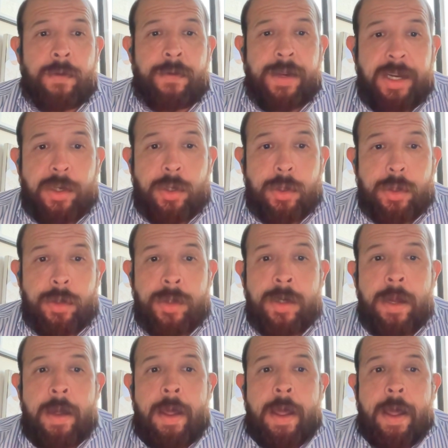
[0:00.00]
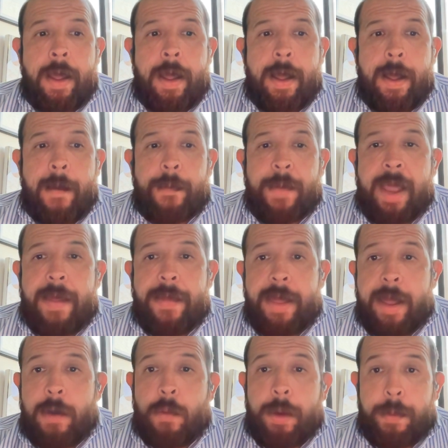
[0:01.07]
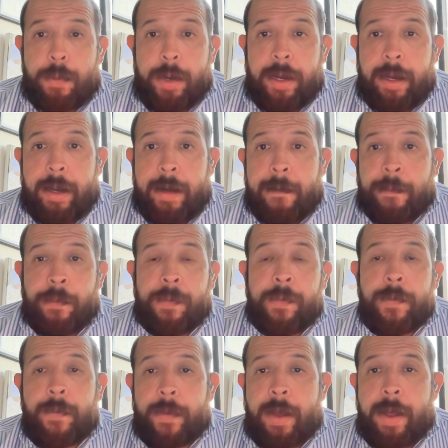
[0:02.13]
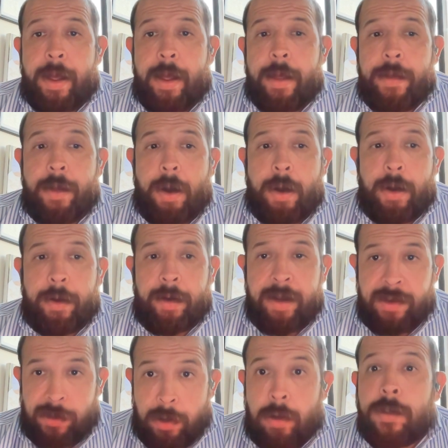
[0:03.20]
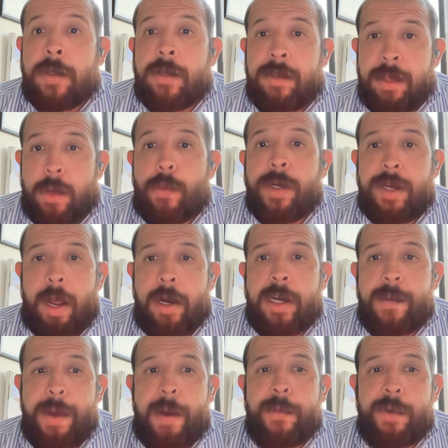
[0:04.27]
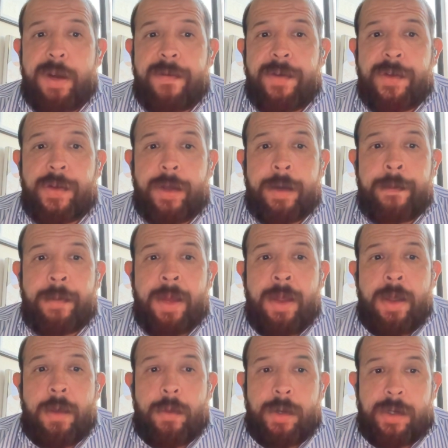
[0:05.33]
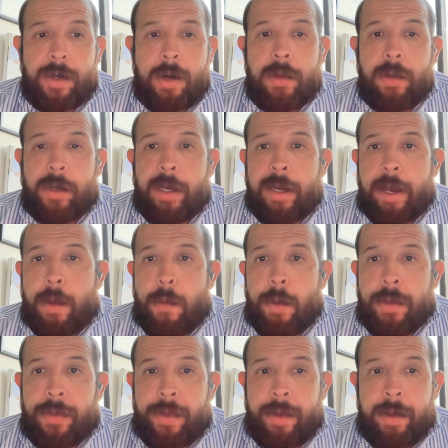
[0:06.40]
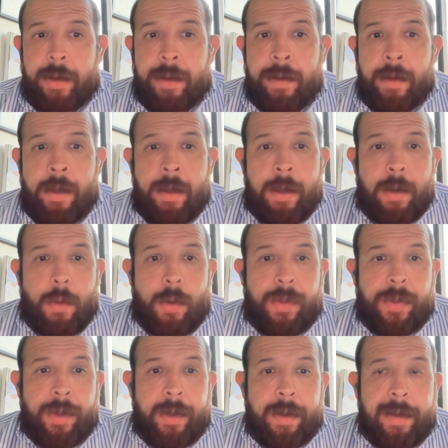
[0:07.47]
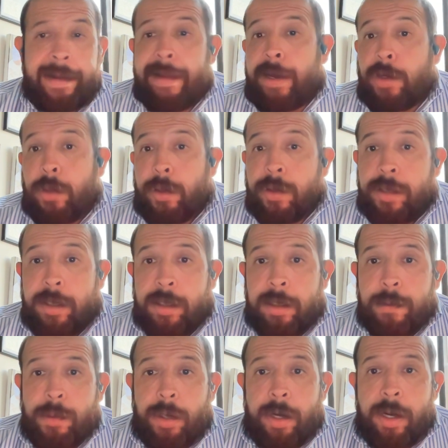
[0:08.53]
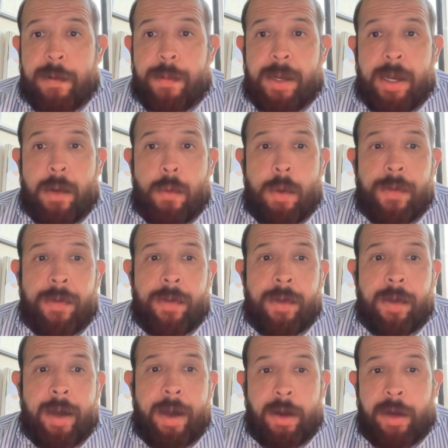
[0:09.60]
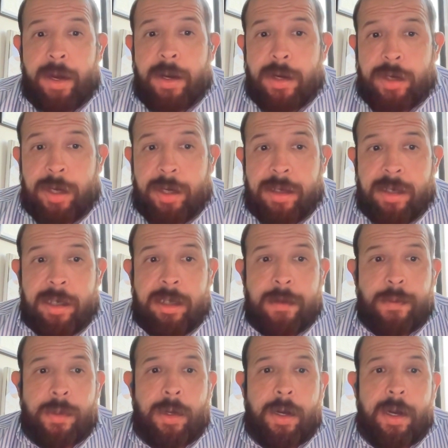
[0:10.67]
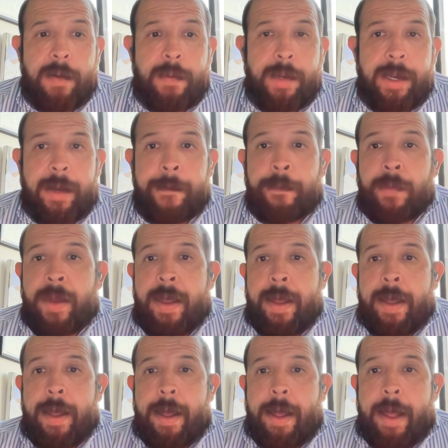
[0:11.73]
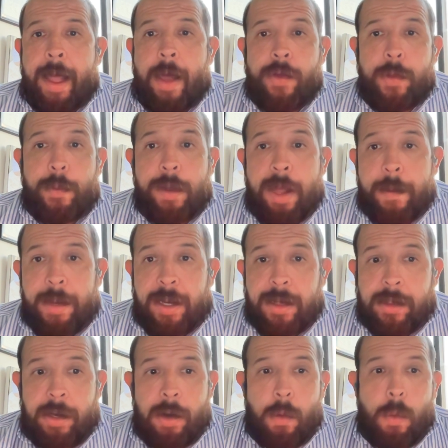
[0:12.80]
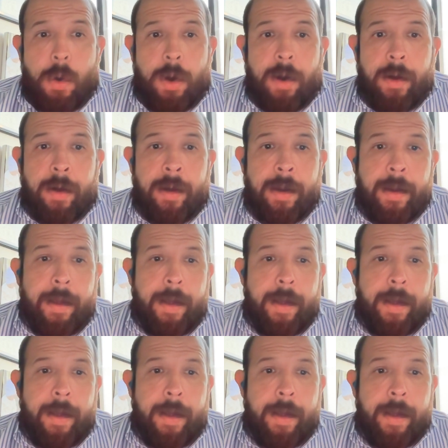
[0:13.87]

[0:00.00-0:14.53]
features, and then we bring in our consultants that we talked about previously. We start looking at what the electrical systems are going to be, what the air conditioning systems are going to be, how the plumbing is going to work,